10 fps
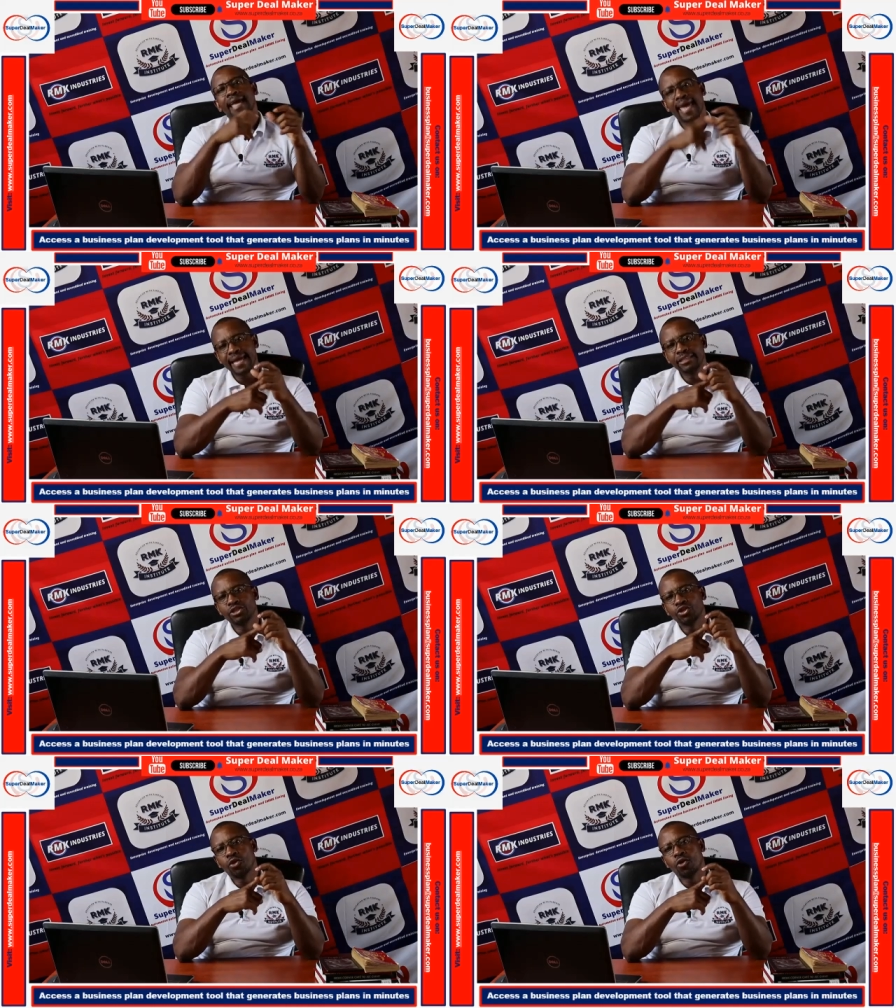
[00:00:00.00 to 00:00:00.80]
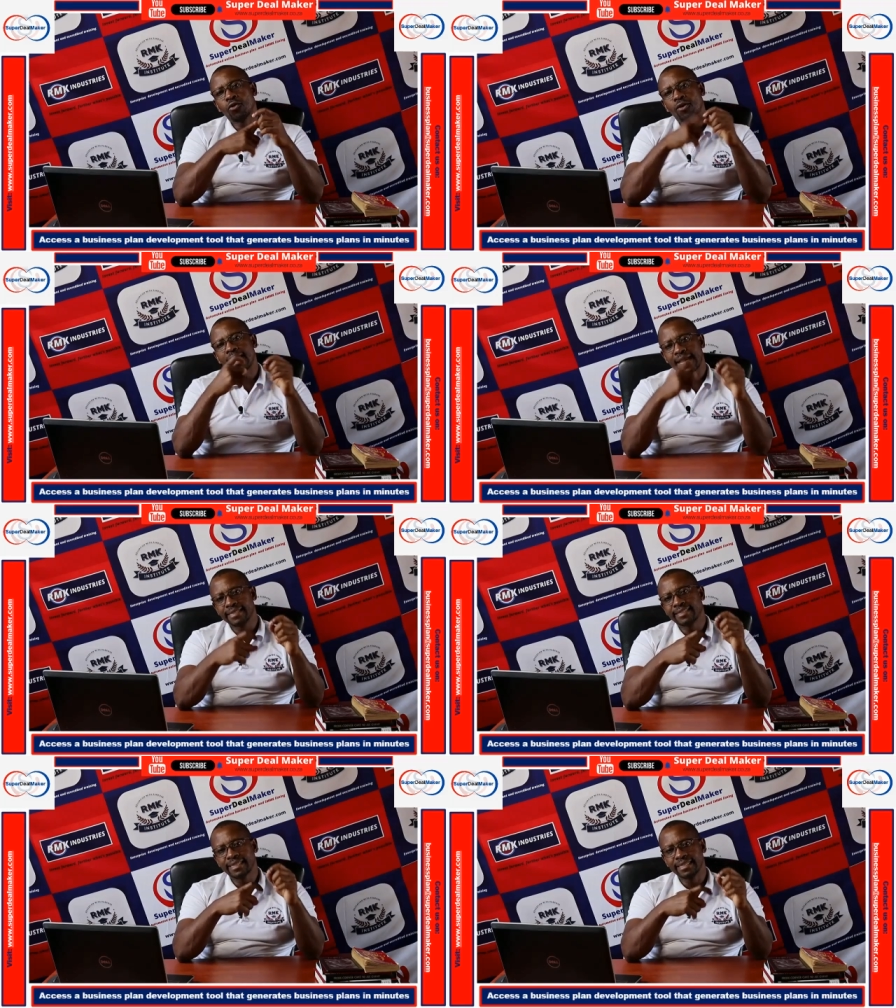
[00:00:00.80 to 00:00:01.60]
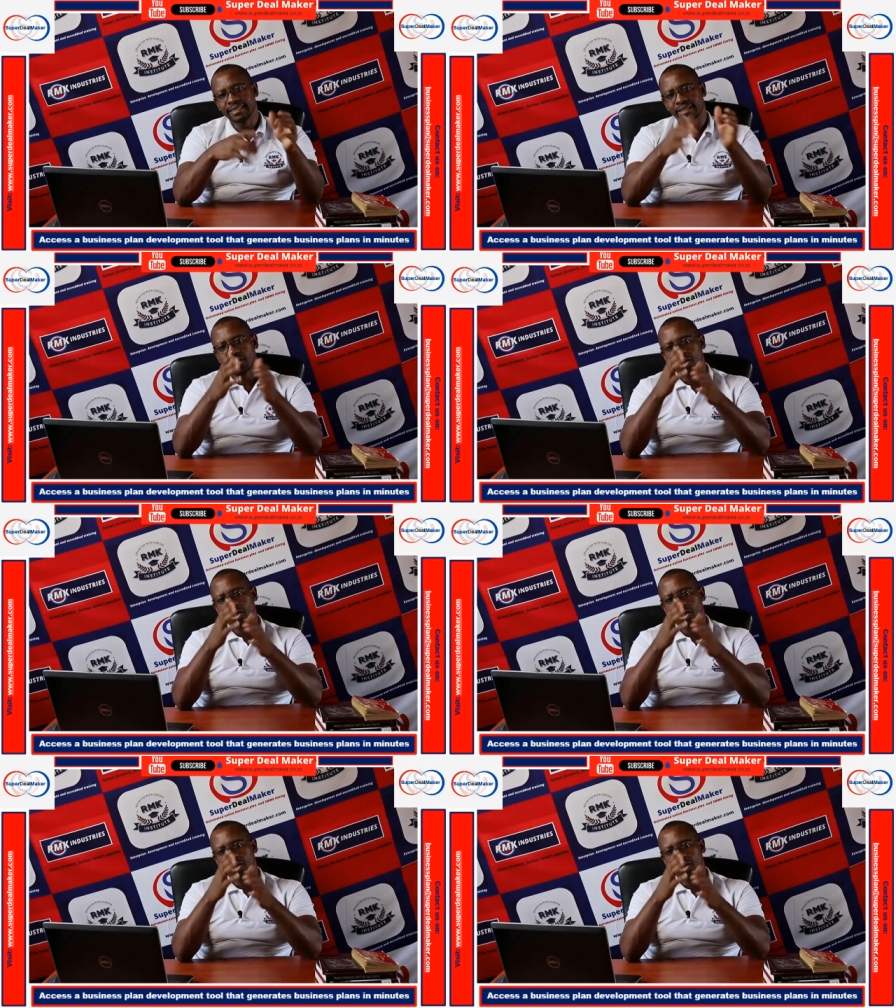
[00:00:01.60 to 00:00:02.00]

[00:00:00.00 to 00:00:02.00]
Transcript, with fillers: and your current skills,